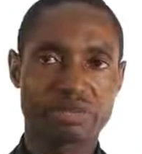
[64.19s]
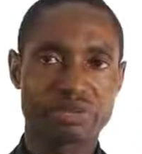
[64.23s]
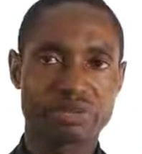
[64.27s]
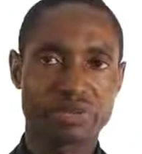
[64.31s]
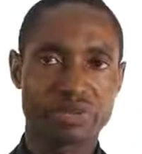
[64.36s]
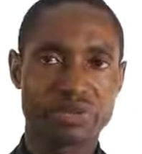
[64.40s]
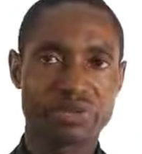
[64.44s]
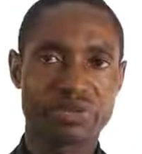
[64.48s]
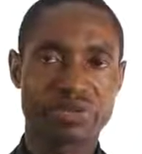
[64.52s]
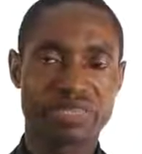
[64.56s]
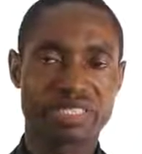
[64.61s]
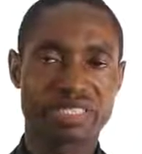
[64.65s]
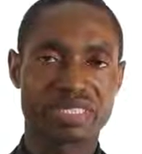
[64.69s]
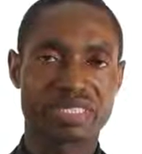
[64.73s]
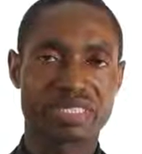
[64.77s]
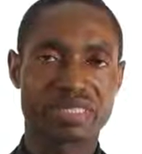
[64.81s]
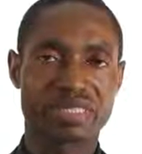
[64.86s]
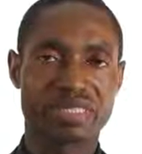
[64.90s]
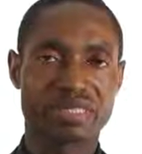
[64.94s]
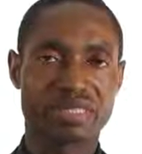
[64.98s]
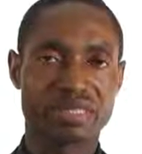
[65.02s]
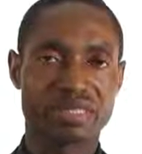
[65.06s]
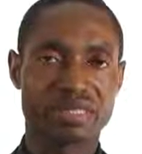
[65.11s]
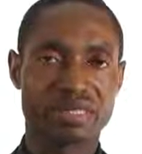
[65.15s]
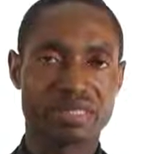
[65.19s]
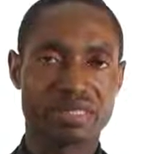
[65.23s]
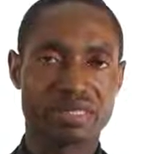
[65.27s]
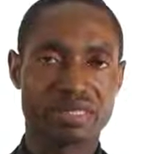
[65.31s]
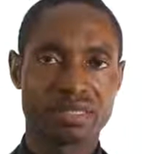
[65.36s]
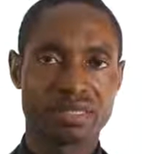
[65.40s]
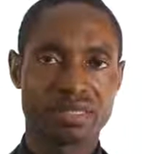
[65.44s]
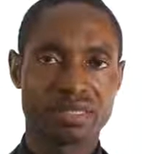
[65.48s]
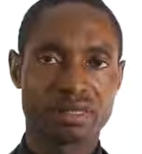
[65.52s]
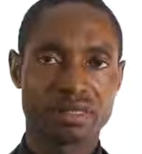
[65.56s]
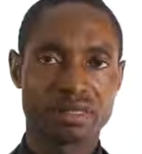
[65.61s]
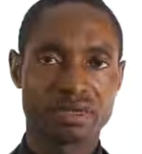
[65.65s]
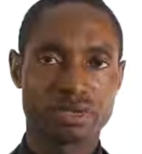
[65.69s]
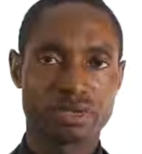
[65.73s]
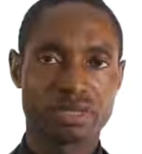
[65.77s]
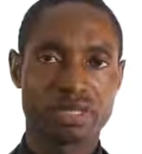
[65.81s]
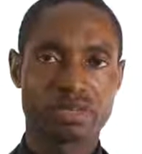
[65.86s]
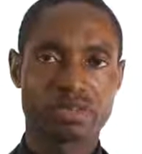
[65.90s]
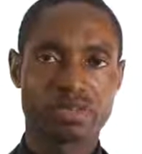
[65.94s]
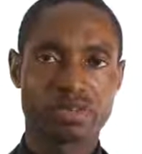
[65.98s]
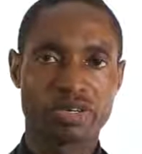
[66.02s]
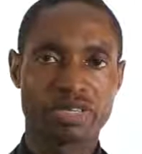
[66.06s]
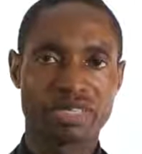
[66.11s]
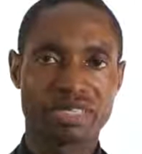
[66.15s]
is in progress to
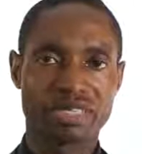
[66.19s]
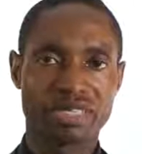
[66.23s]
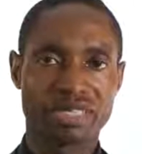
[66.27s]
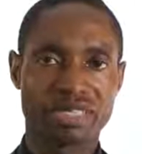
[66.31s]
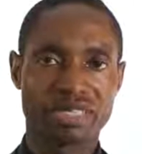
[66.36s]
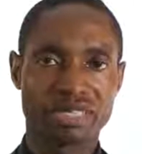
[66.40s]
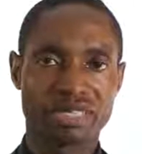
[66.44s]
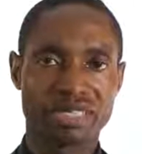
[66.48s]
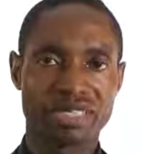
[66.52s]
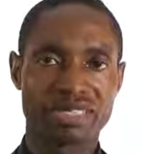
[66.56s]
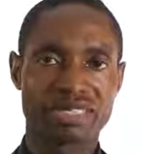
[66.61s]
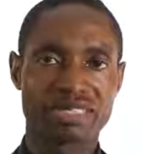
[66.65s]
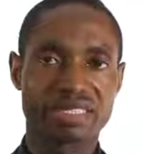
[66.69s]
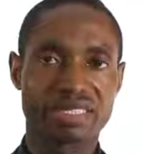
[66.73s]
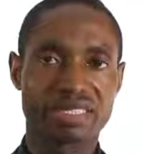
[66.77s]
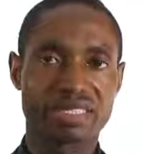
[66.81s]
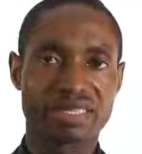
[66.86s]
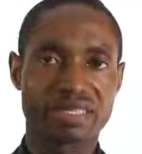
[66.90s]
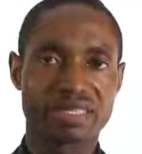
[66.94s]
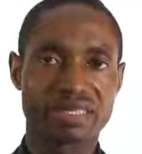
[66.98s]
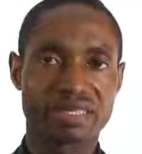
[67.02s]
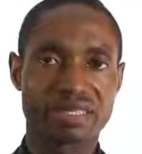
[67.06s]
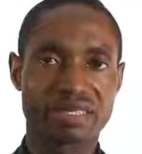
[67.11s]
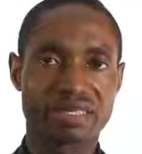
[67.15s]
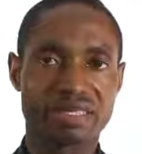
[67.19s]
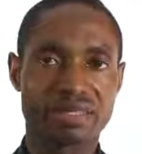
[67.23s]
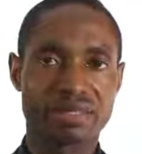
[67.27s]
avoid danger.